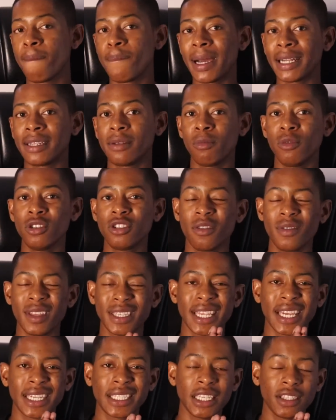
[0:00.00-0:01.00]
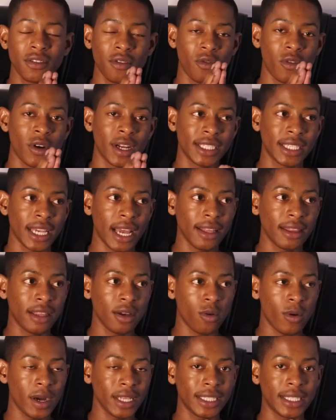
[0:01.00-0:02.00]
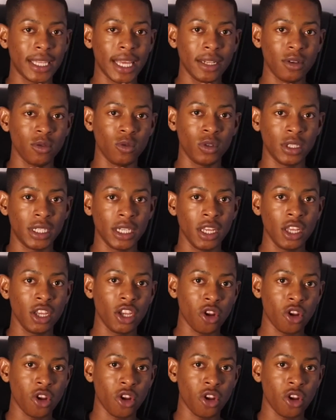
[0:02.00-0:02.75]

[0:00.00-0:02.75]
but most of the successful ones are the ones that would,